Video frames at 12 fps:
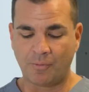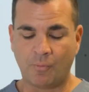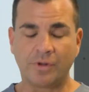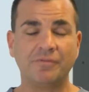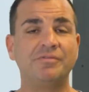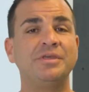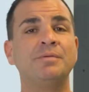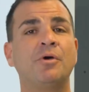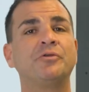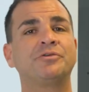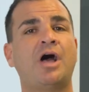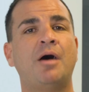one of the
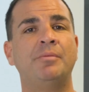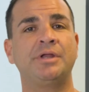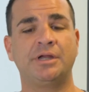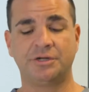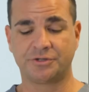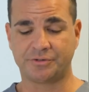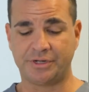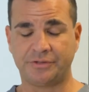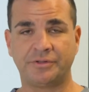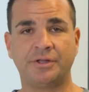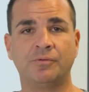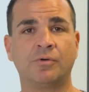most common injuries
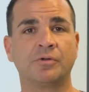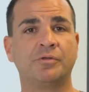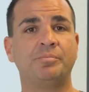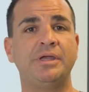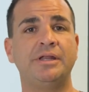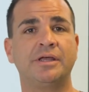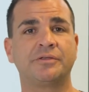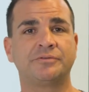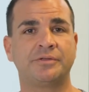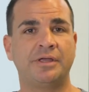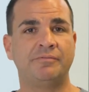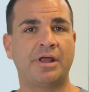in
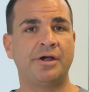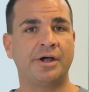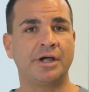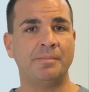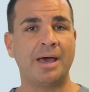orthopedics in veterinary